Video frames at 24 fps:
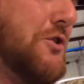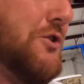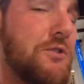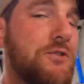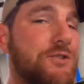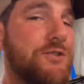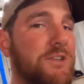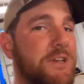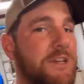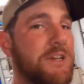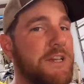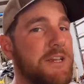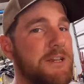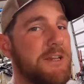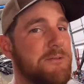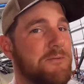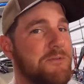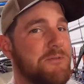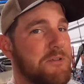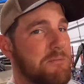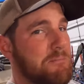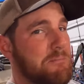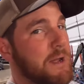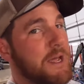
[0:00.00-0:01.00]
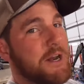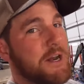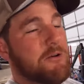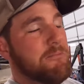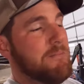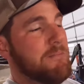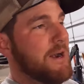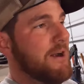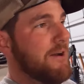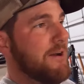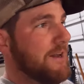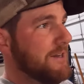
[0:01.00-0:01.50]
usually the better
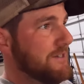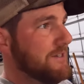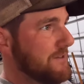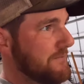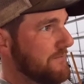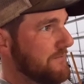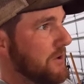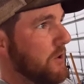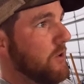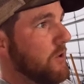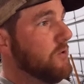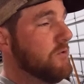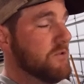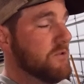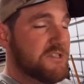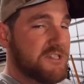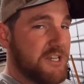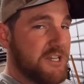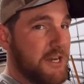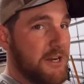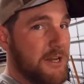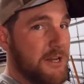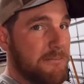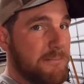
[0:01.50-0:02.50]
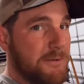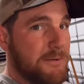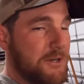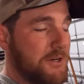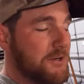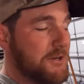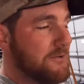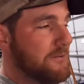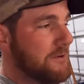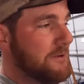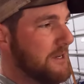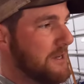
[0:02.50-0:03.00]
bearings of the whole setup. You
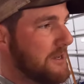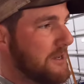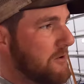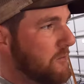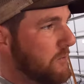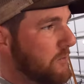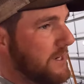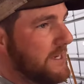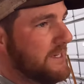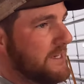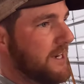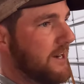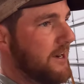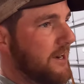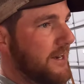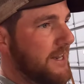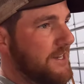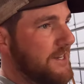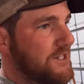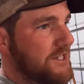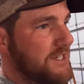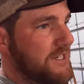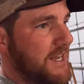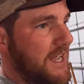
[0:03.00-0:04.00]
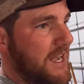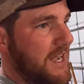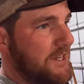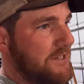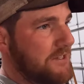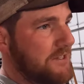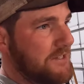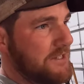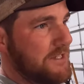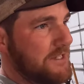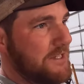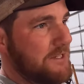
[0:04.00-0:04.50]
know, when you tear an engine
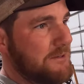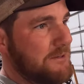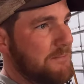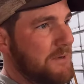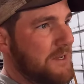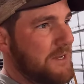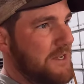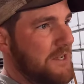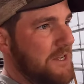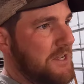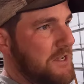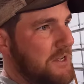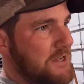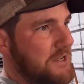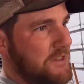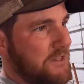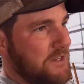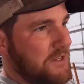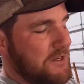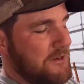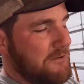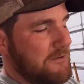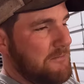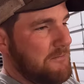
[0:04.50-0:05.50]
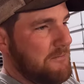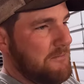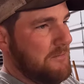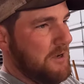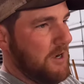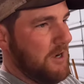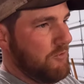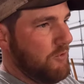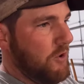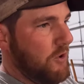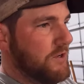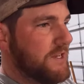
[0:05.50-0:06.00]
down, the
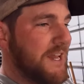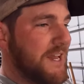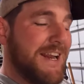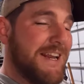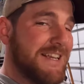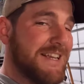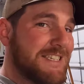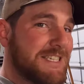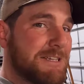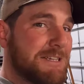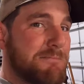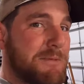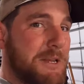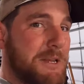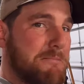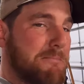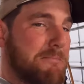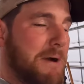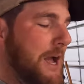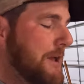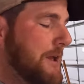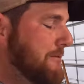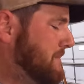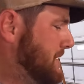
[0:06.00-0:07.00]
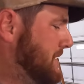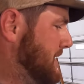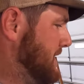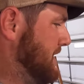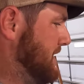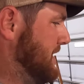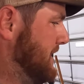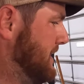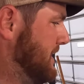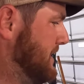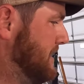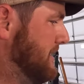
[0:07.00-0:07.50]
rotating assembly might
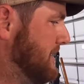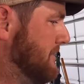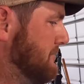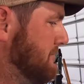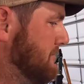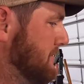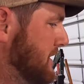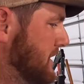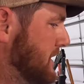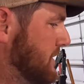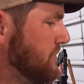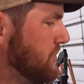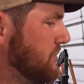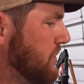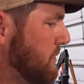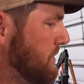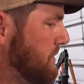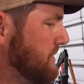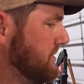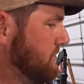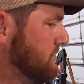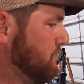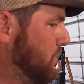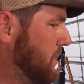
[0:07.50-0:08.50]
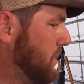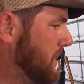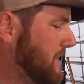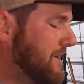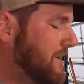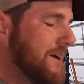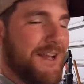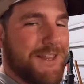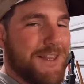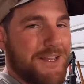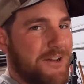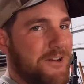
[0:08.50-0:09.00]
be showing some
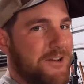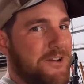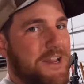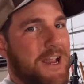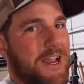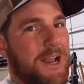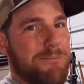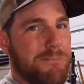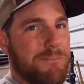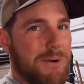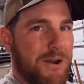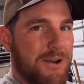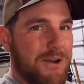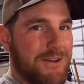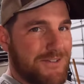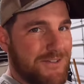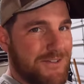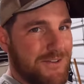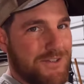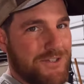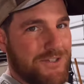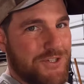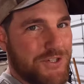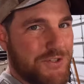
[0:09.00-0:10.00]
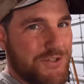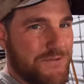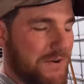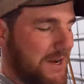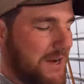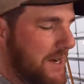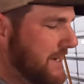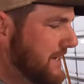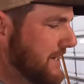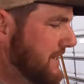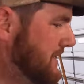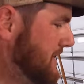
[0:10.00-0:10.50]
wear, and then your cam bearings look just
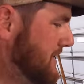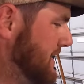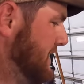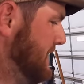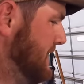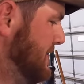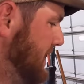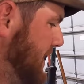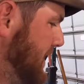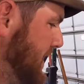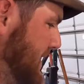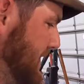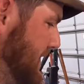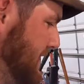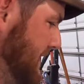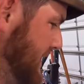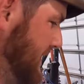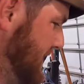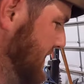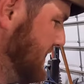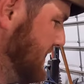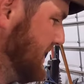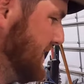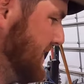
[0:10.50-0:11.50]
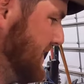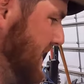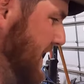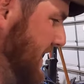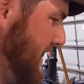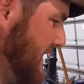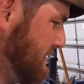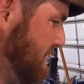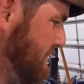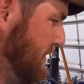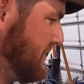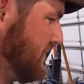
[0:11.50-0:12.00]
fine. It doesn't
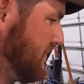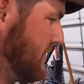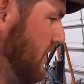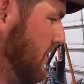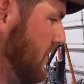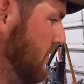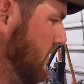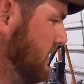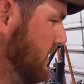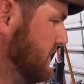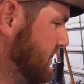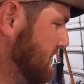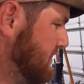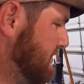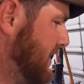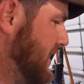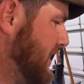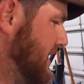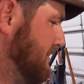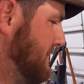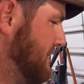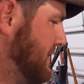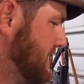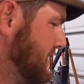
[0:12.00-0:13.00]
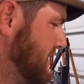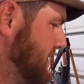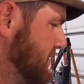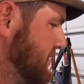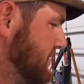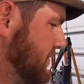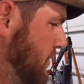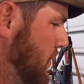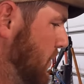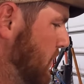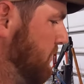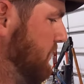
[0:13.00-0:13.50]
take as much load as the bottom end,
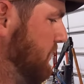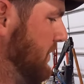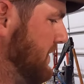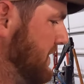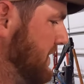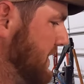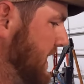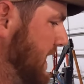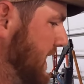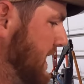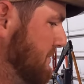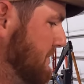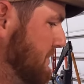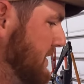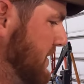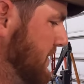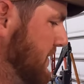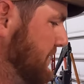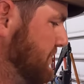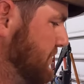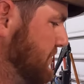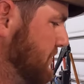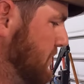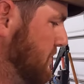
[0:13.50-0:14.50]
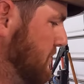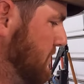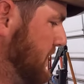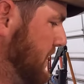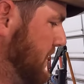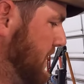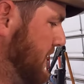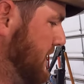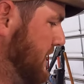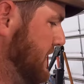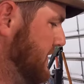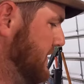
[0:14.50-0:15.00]
so hopefully the cam bearings are
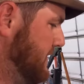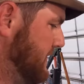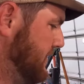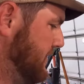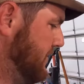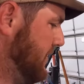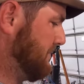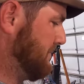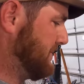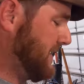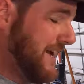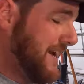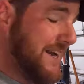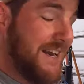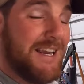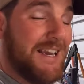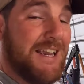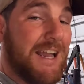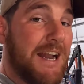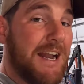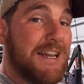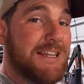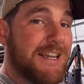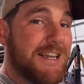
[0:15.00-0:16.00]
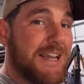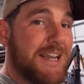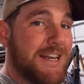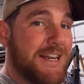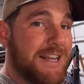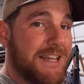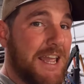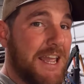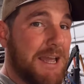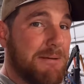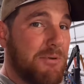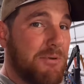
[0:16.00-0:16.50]
okay. You know, I'm kind of
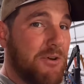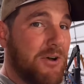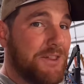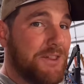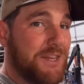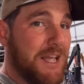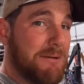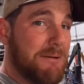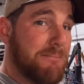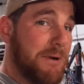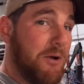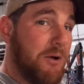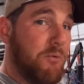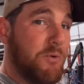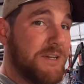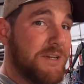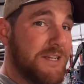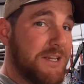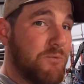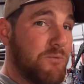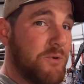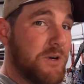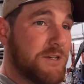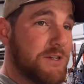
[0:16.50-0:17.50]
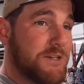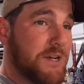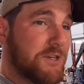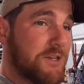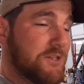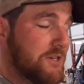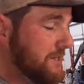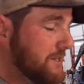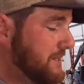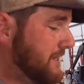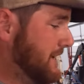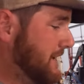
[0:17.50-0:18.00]
taking a gamble on that, but I did want to
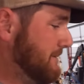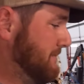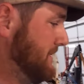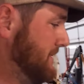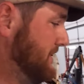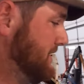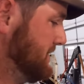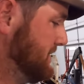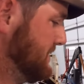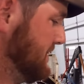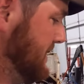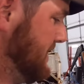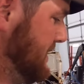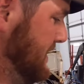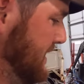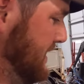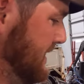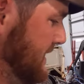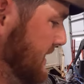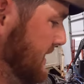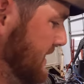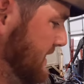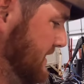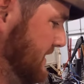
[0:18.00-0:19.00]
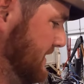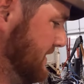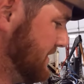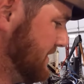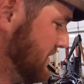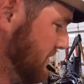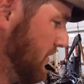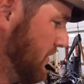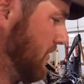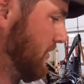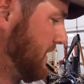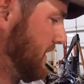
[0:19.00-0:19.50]
touch on that because
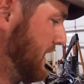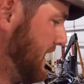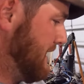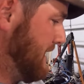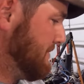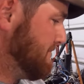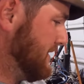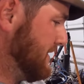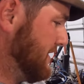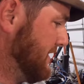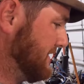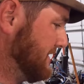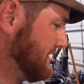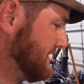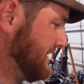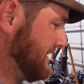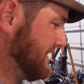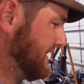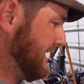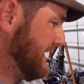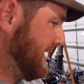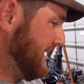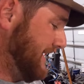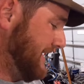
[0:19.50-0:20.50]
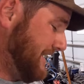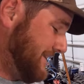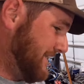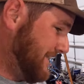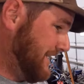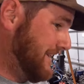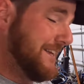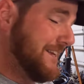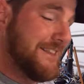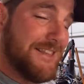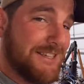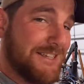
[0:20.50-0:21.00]
there are cam bearings on that, and
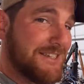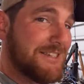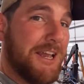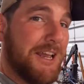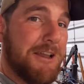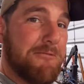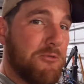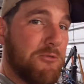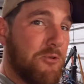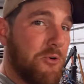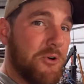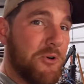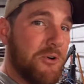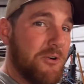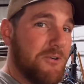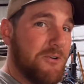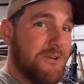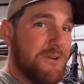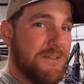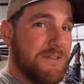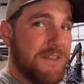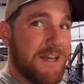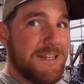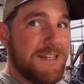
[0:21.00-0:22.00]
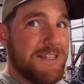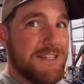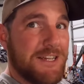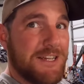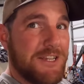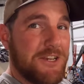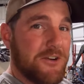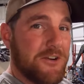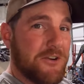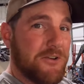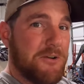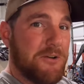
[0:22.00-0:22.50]
they get the same oil that
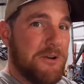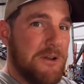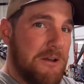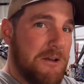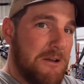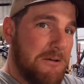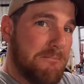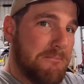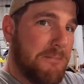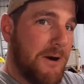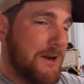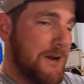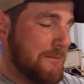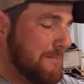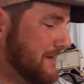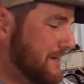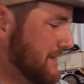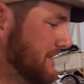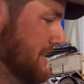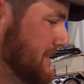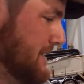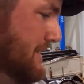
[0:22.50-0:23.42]
your bottom end